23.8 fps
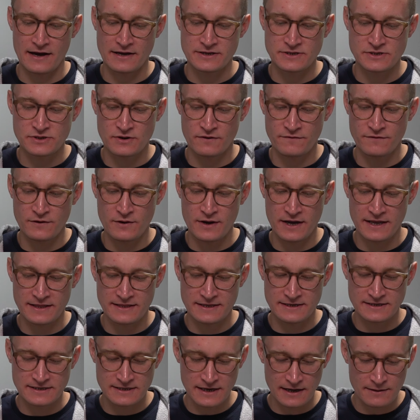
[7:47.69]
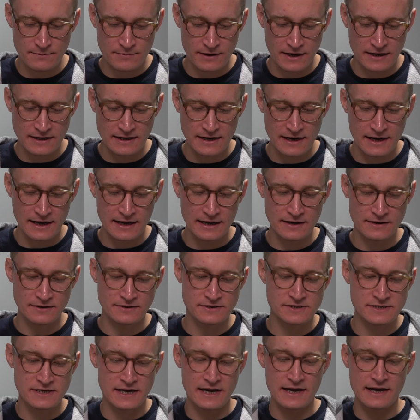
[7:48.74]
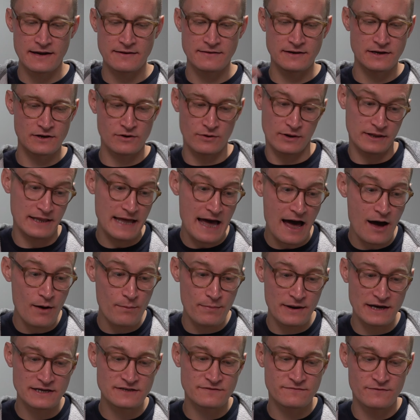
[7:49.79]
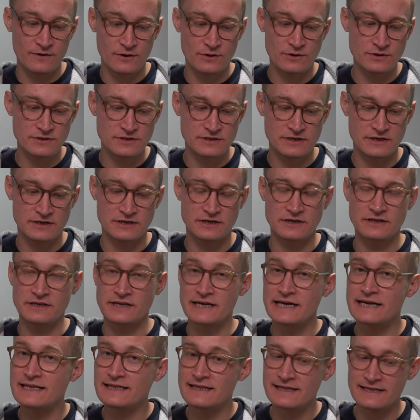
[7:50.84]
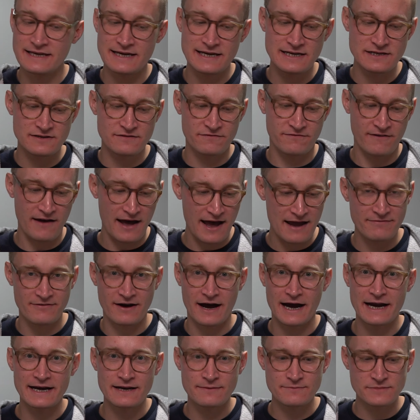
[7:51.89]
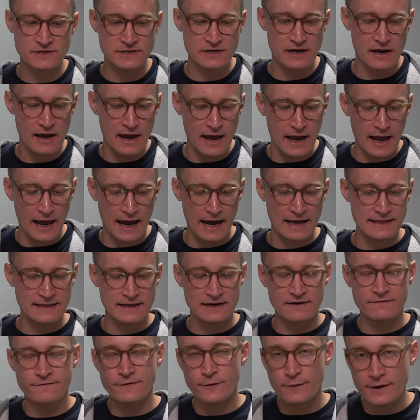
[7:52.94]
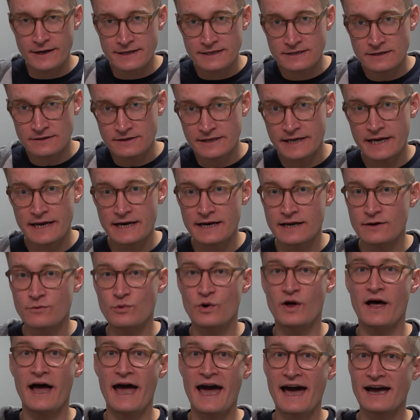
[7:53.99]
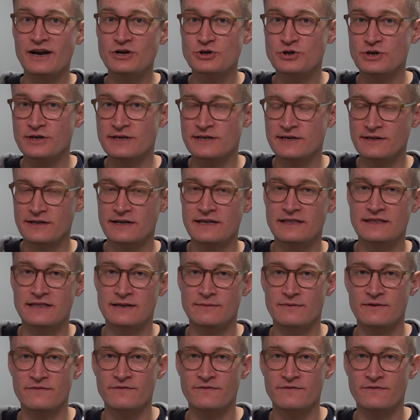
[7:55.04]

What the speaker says: So if you hit the done button, it'll say, allow BestPhotos to delete these 5 items. And then if you hit delete, it will actually delete them.